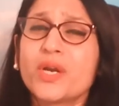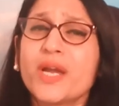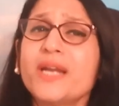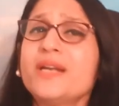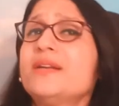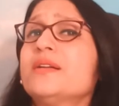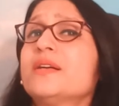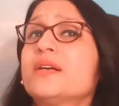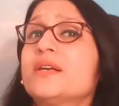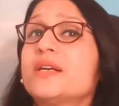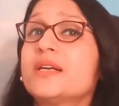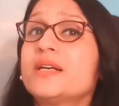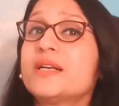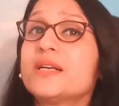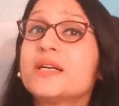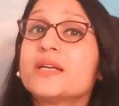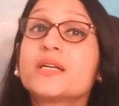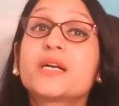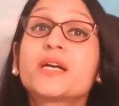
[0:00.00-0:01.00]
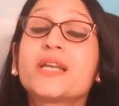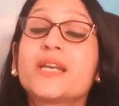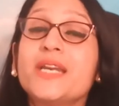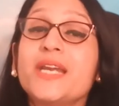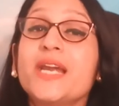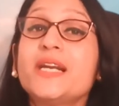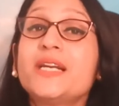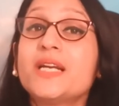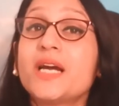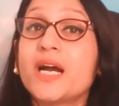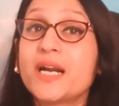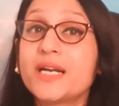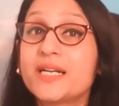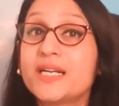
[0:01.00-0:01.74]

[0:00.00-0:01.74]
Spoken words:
can create a